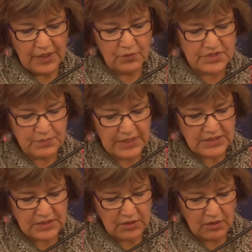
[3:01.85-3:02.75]
that was
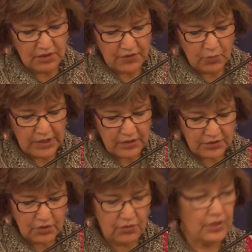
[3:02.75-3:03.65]
based on the
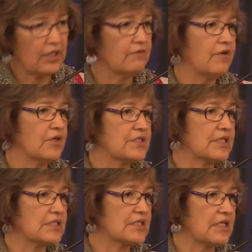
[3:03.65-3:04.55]
well-known and very
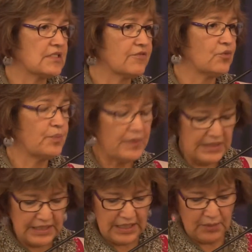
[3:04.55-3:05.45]
successful
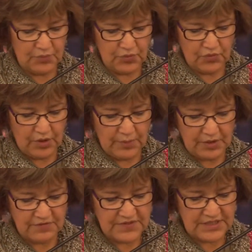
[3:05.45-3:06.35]
PCAP program
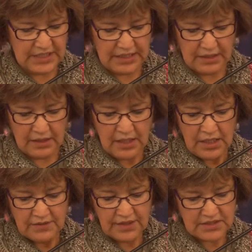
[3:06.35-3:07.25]
out of Seattle.
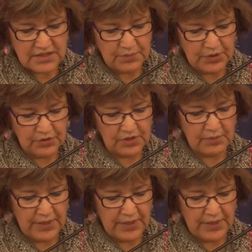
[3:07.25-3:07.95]
That's the Parent